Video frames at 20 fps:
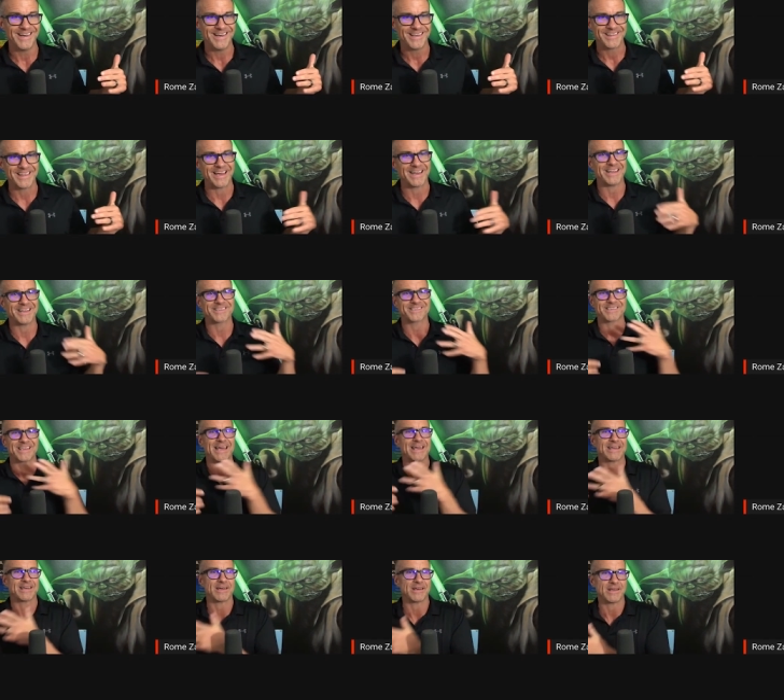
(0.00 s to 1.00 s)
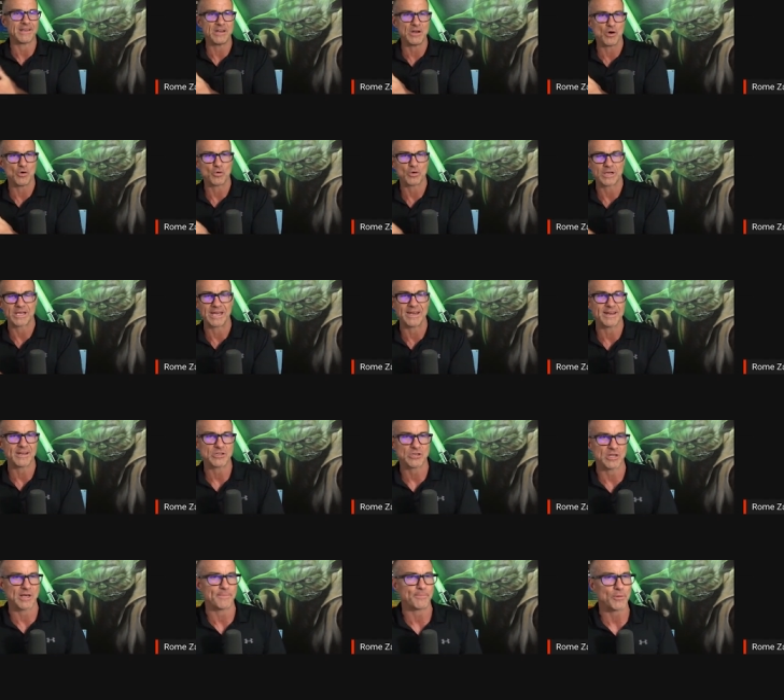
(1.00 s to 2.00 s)
that it's like you know getting
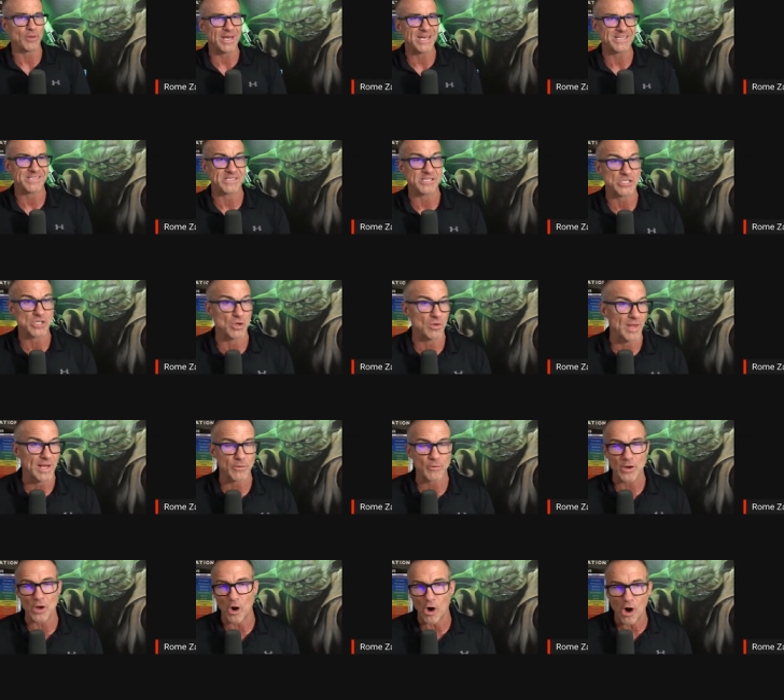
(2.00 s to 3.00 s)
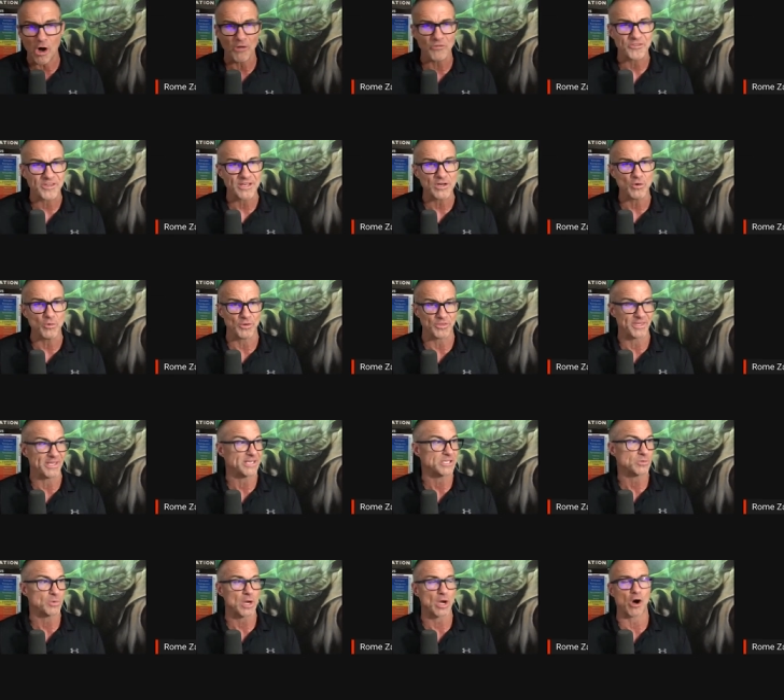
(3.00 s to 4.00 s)
to that place and so like we all deal with
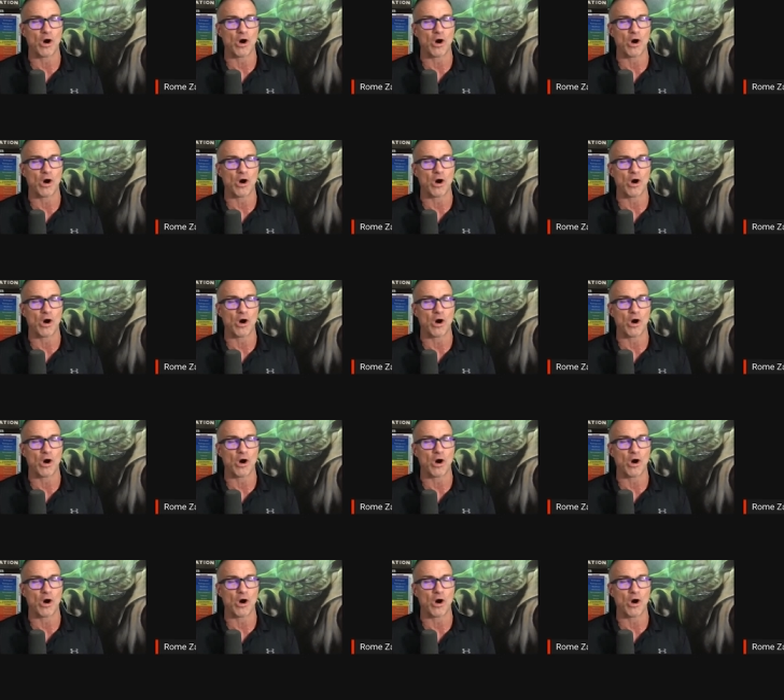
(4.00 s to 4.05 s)
this we